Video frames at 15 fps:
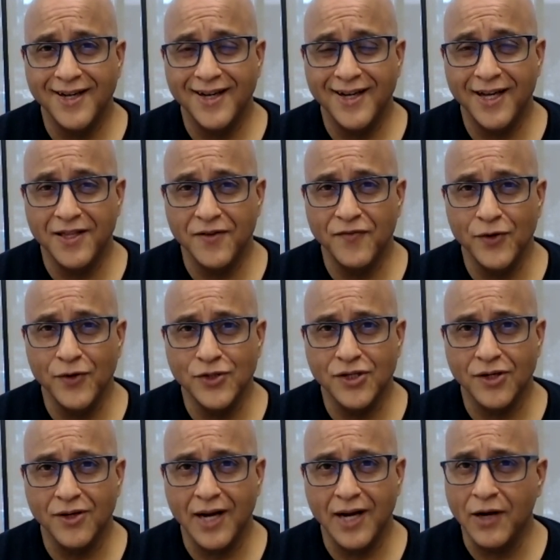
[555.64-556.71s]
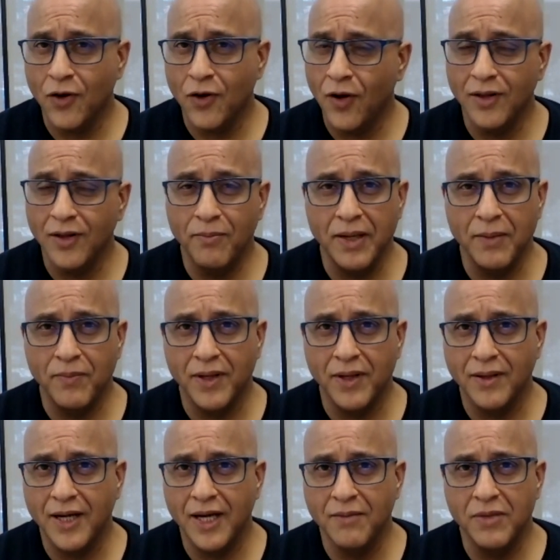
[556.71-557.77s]
in the future, and all the people
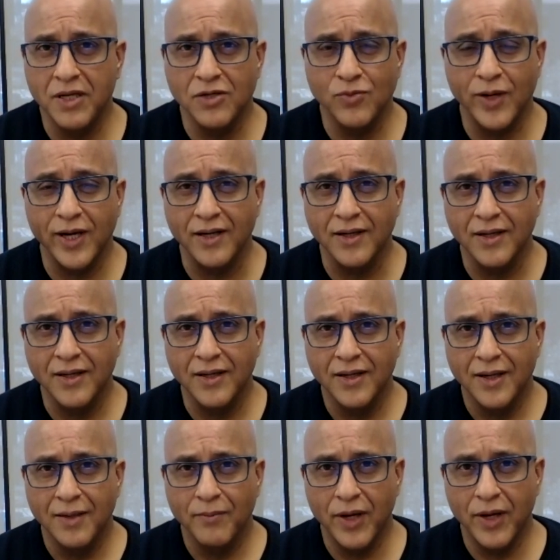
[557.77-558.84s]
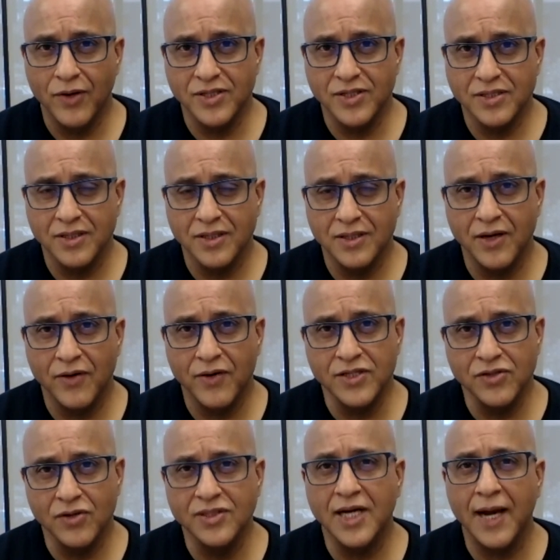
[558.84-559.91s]
in between. Because there is
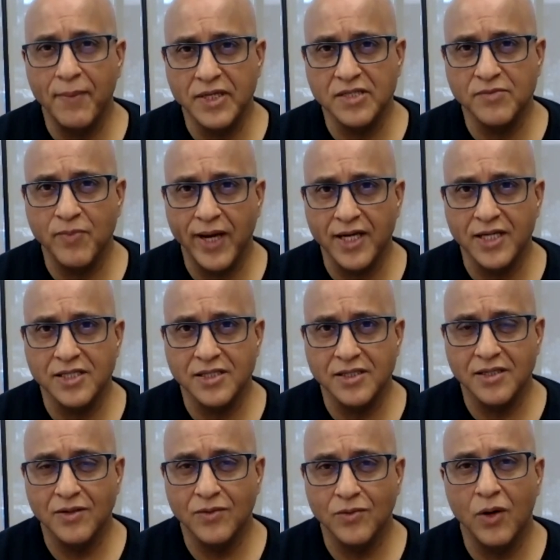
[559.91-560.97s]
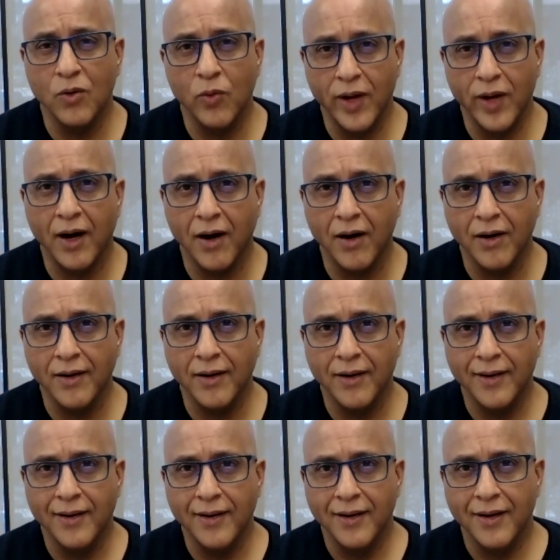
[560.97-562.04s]
no time and space where we are
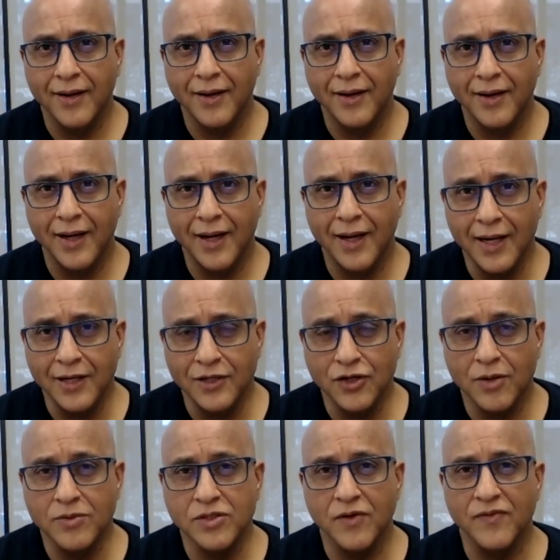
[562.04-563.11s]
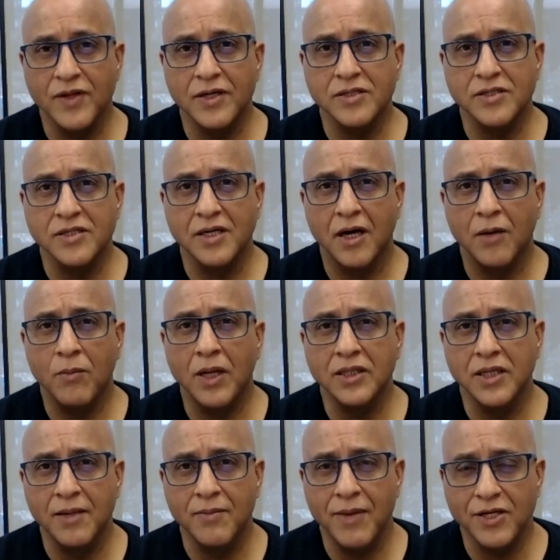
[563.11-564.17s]
in terms of this
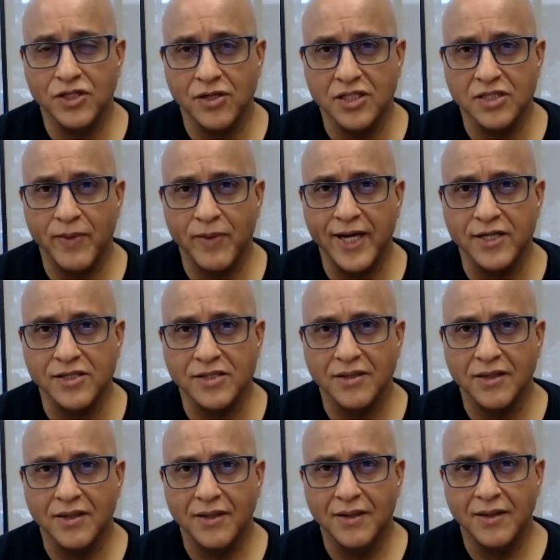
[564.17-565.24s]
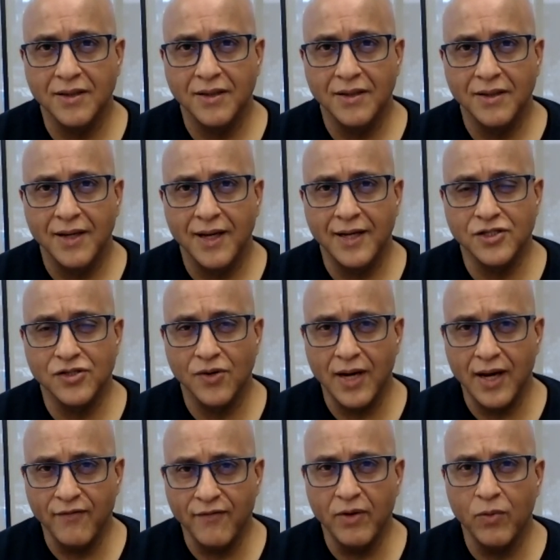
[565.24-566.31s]
multidimensional space. And so
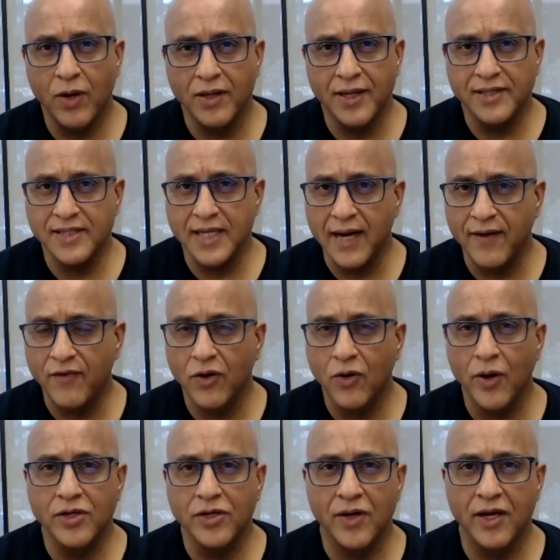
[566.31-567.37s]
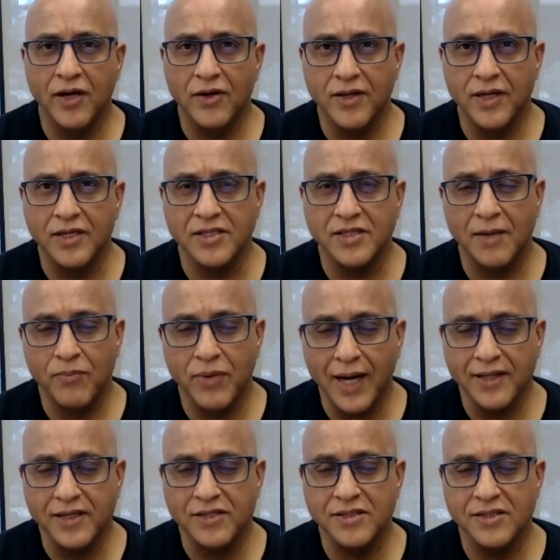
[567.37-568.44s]
everyone that's ever going to hear this and
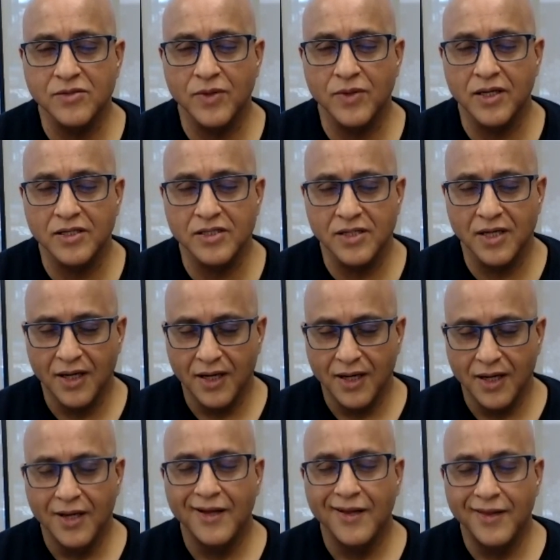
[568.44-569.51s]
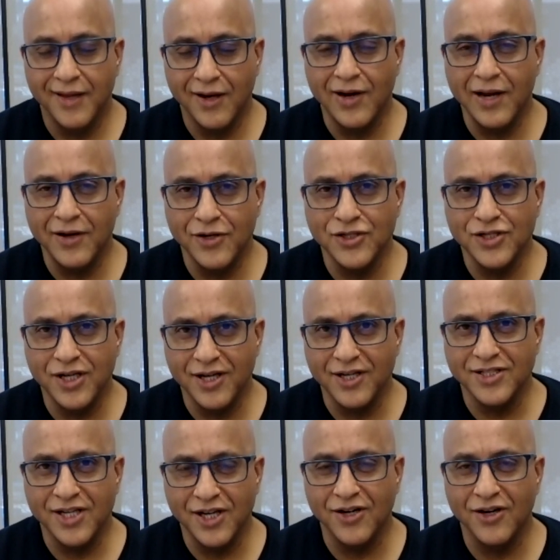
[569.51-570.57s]
practice this with us, their energy
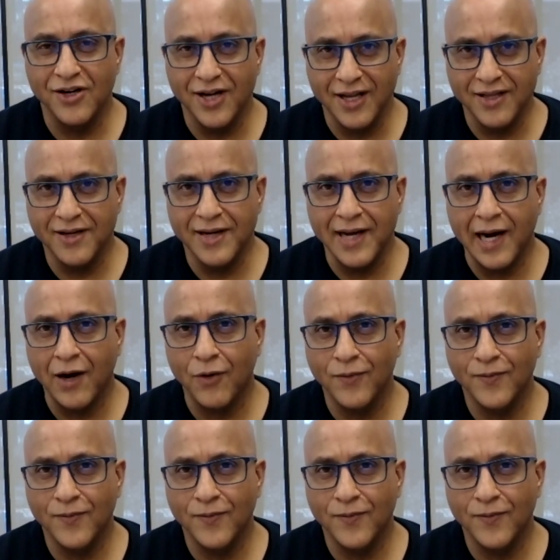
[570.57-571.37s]
is here in the now.